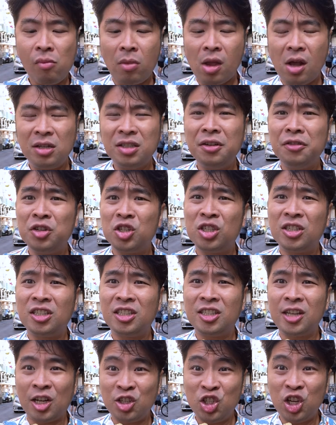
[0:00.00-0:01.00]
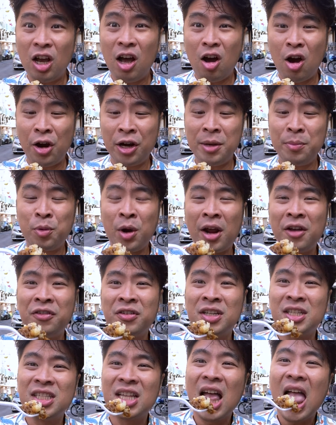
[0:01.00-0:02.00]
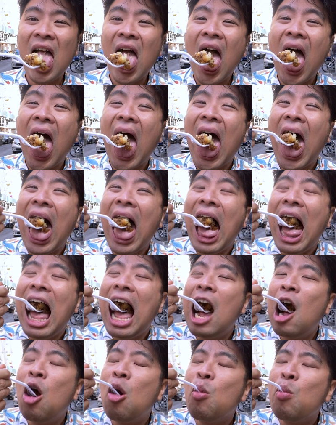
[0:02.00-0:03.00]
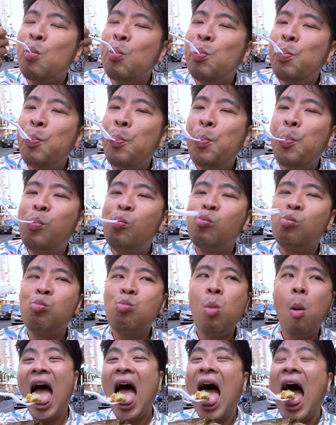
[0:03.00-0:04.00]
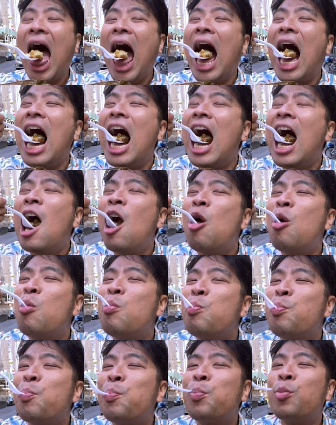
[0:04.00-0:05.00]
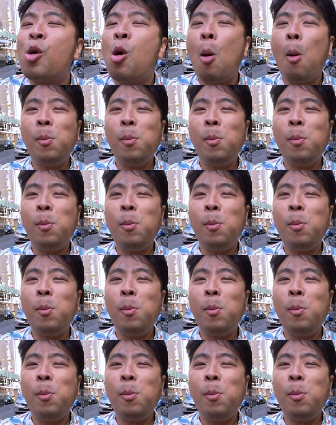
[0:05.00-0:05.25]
That's a, such a hearty breakfast. Mmm. Um.